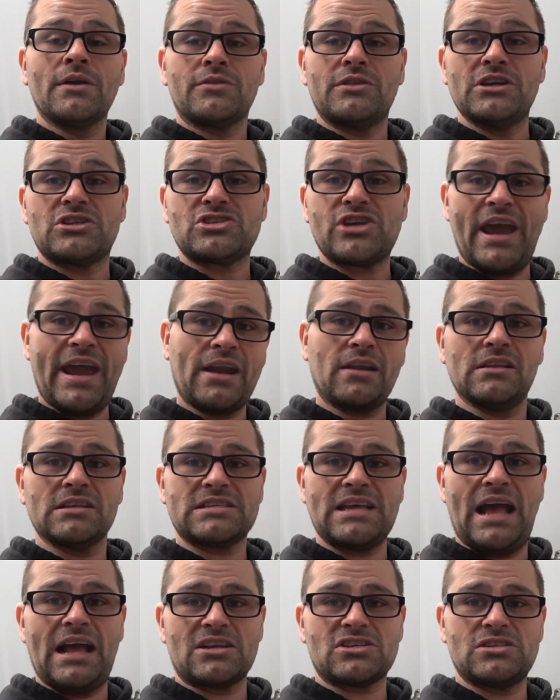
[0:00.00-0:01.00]
The channel
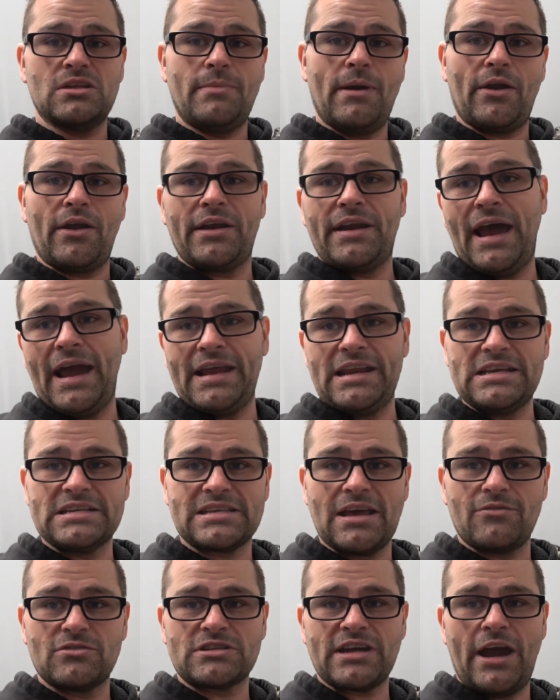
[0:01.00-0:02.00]
is actually about a
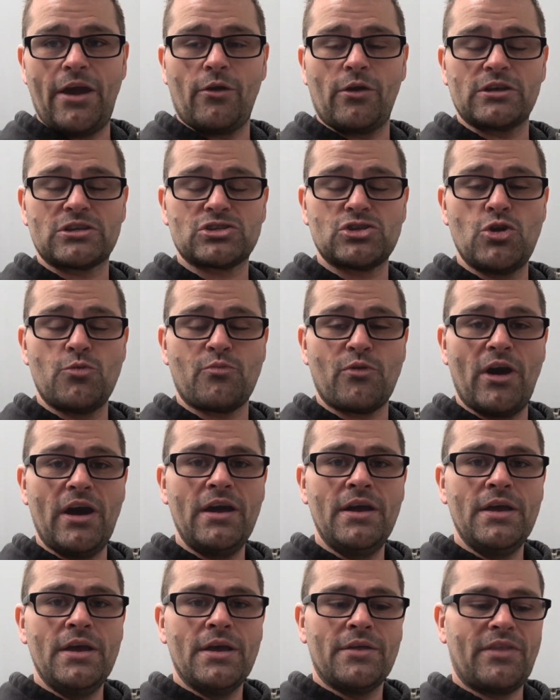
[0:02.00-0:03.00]
97 Toyota
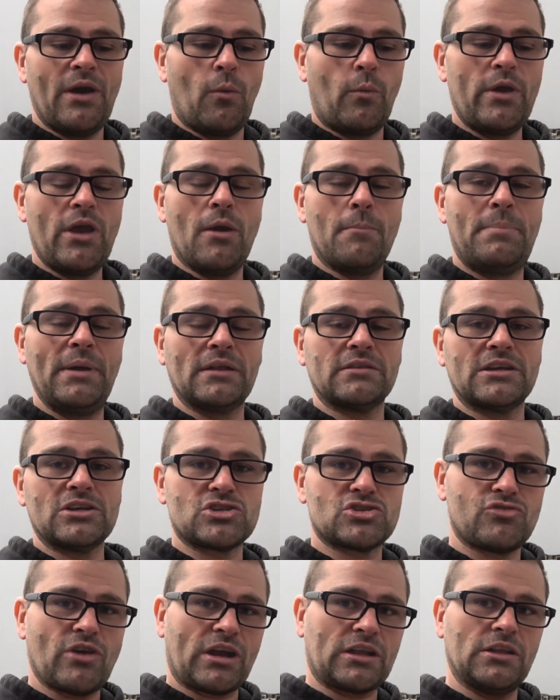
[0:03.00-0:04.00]
Supra that we are building
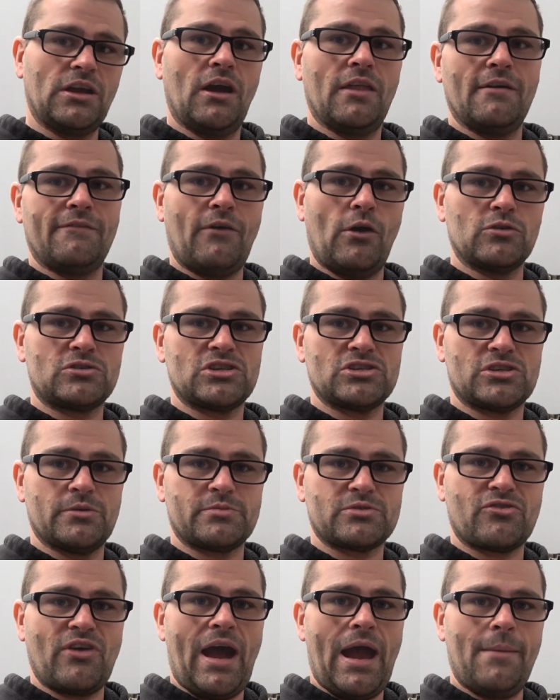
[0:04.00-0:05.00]
strictly on the votes of
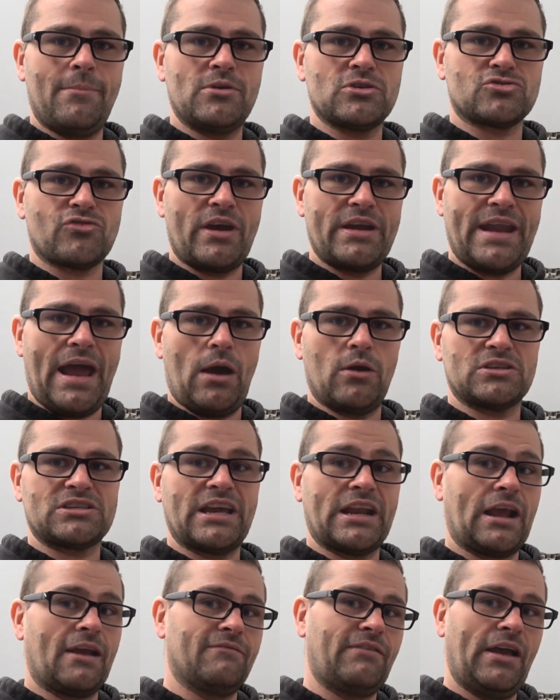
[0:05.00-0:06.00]
subscribers. Right now it's
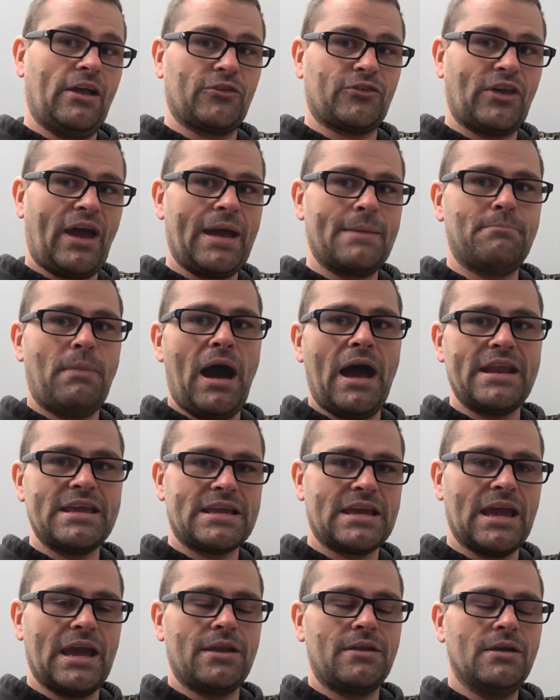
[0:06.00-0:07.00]
getting a Veilside body
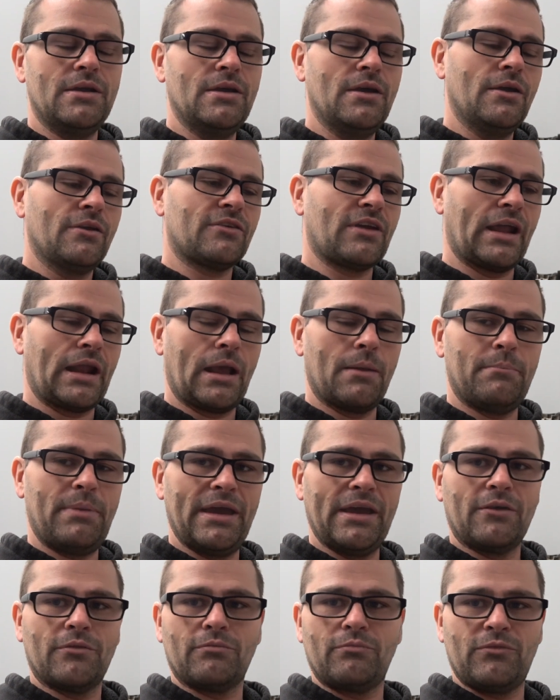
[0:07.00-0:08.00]
kit. It's getting a
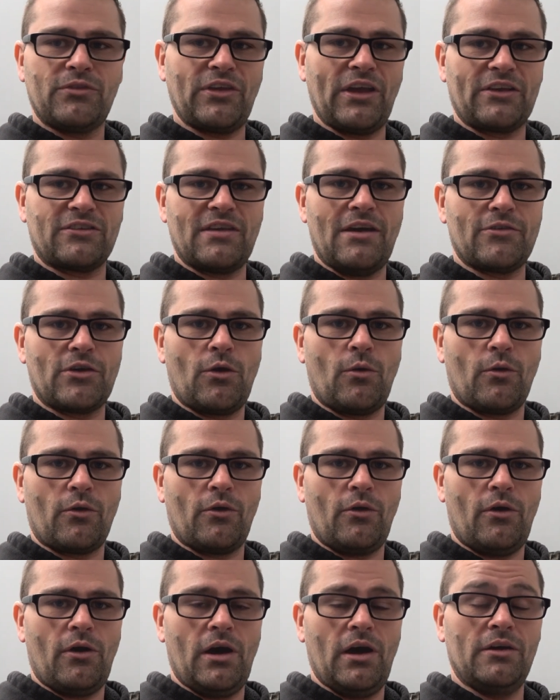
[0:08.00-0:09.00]
big 6
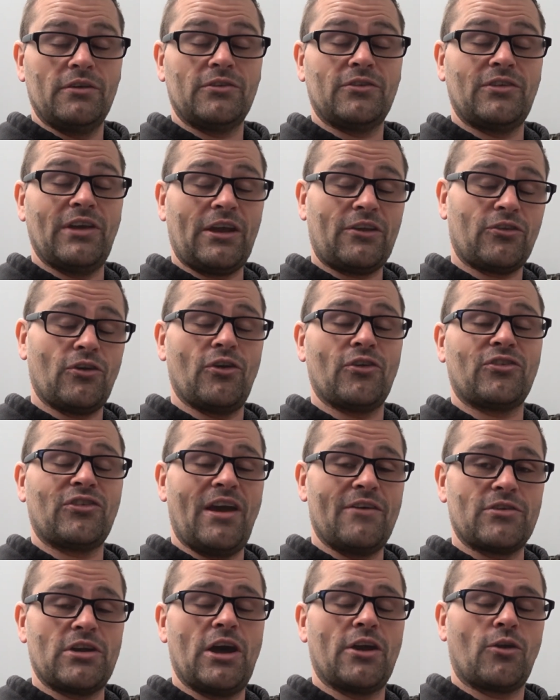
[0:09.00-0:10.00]
or
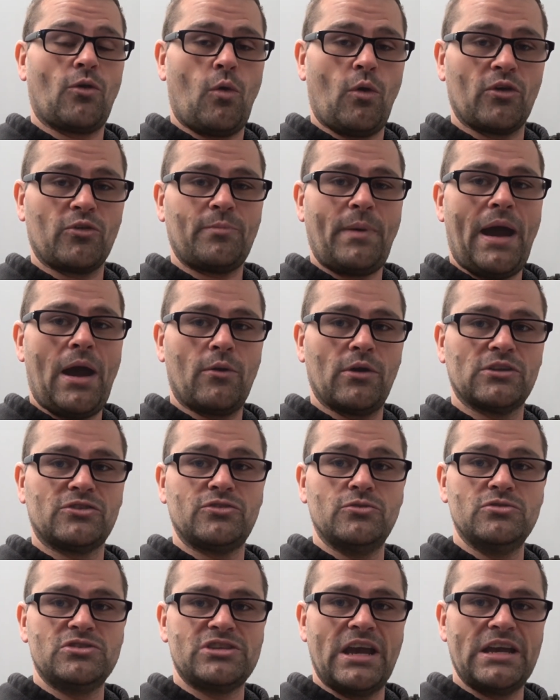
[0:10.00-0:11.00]
700 horsepower
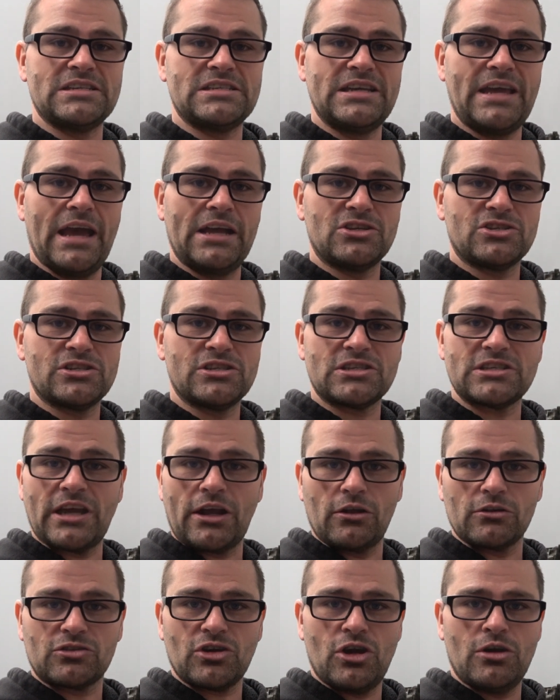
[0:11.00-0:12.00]
2JZ engine,
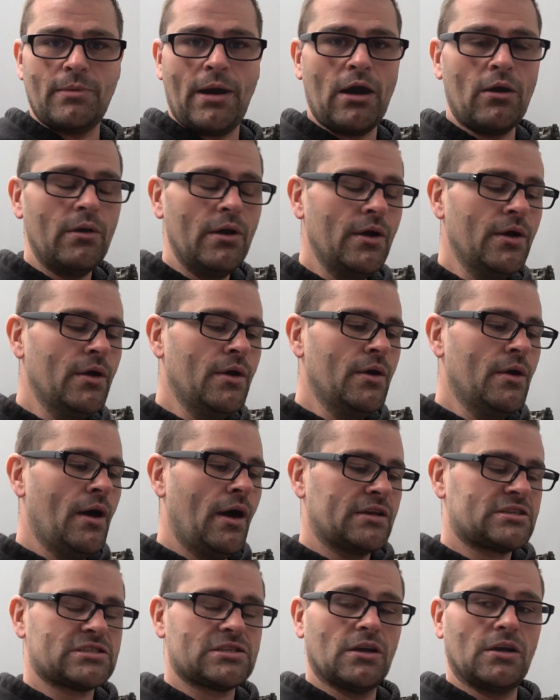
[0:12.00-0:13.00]
single turbo.
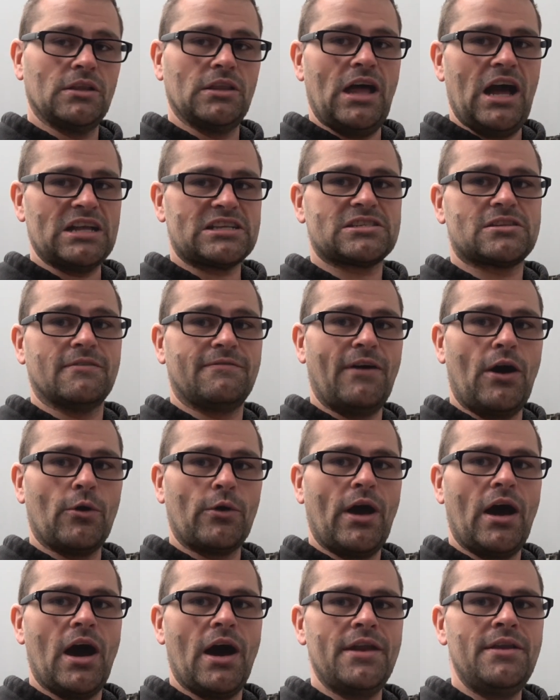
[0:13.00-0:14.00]
Still lots to
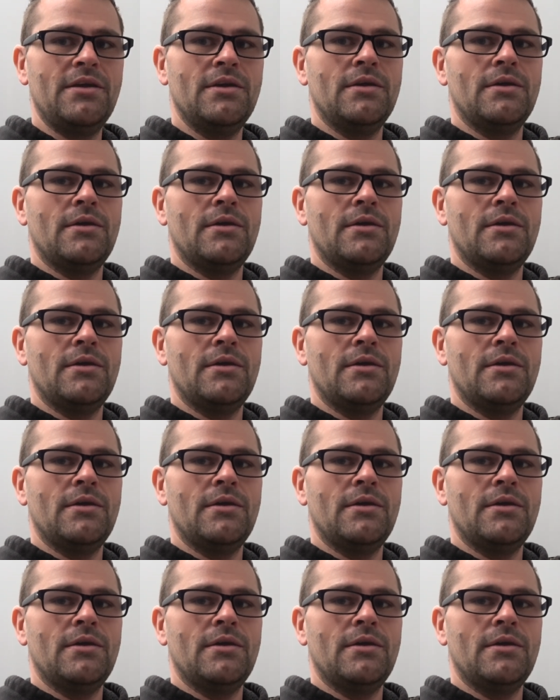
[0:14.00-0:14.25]
vote on.